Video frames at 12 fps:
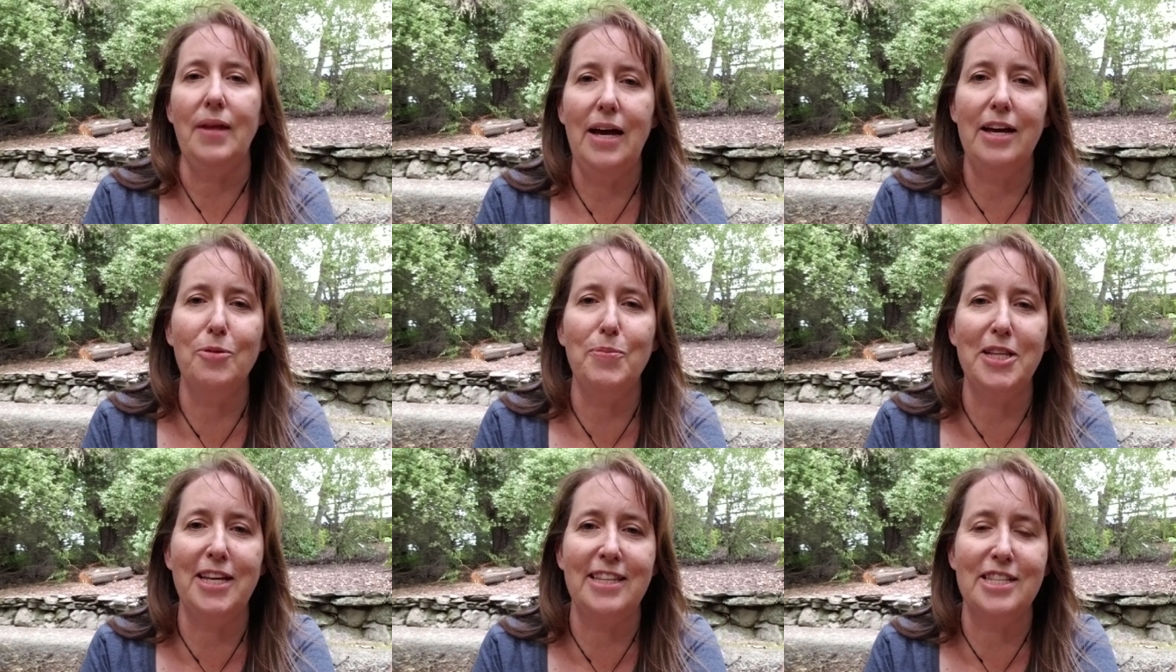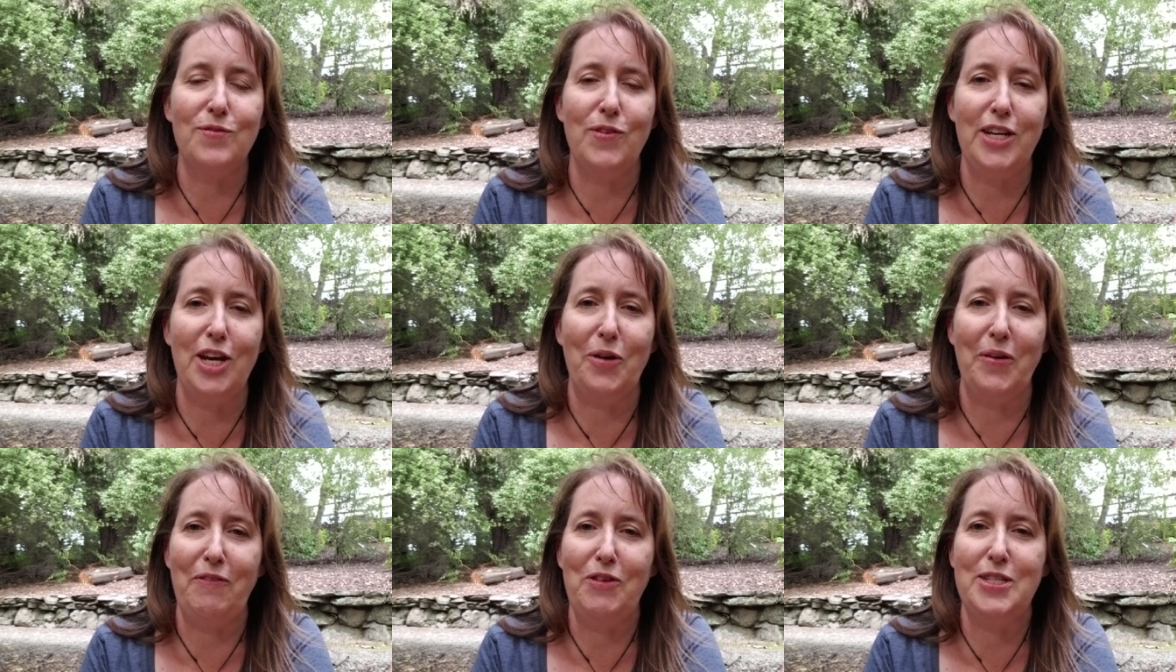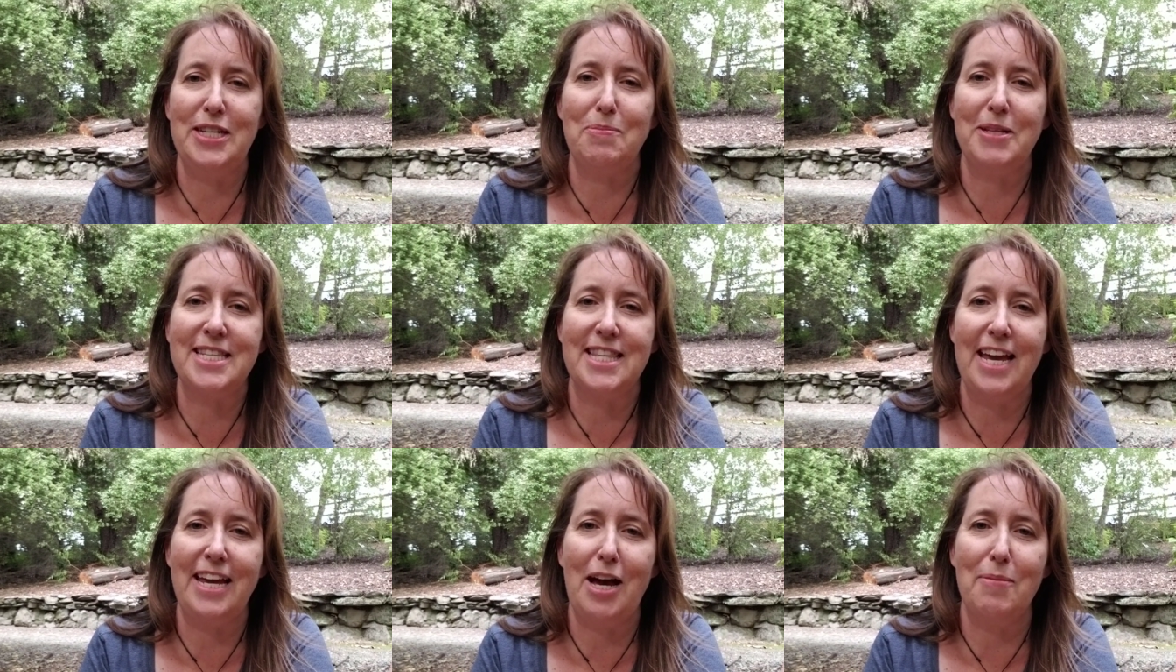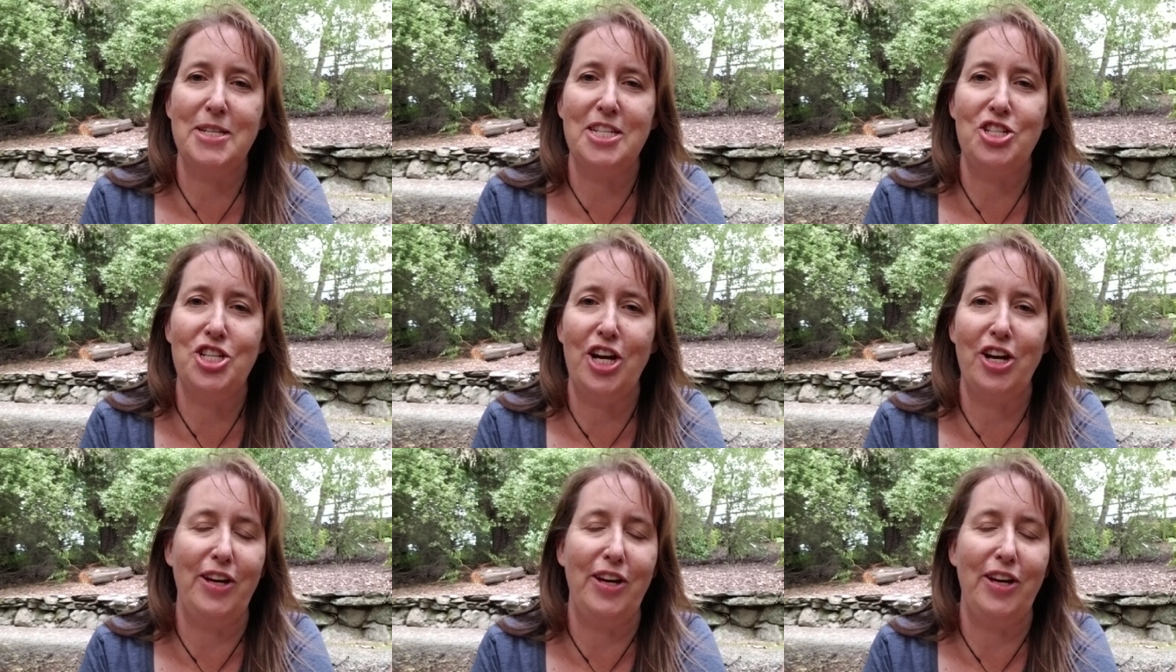I hope you liked this video. If you did, please like, comment, and share.